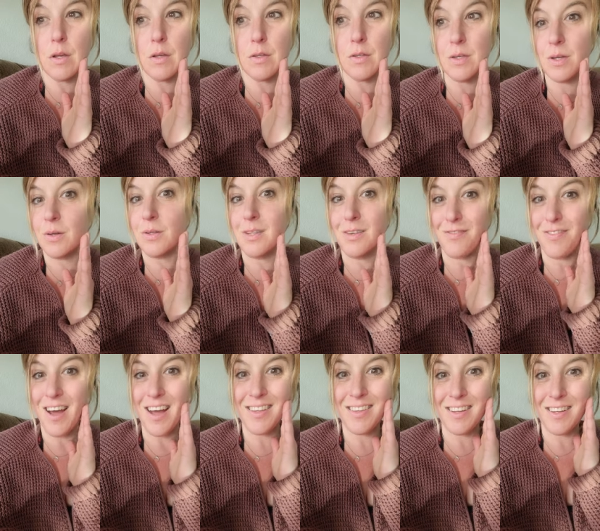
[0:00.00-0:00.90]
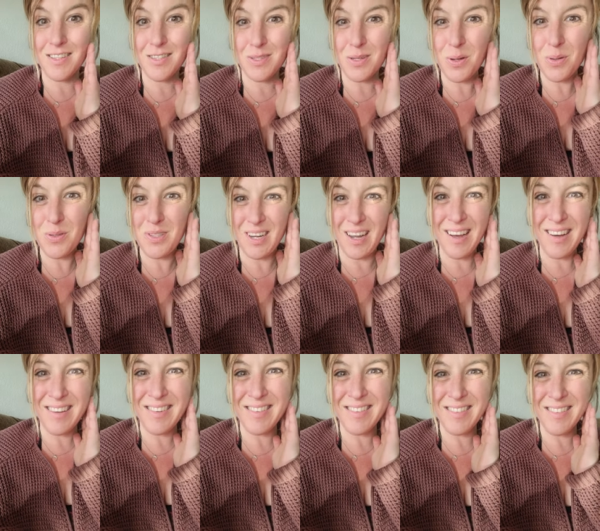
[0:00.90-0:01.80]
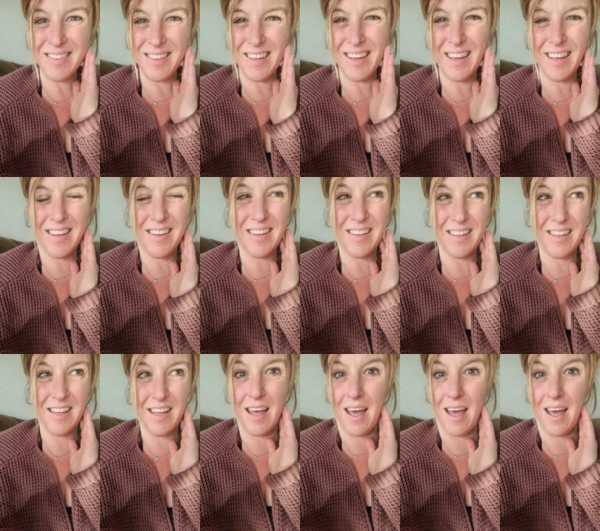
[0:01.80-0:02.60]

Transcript: So the fact that it's no jail, like,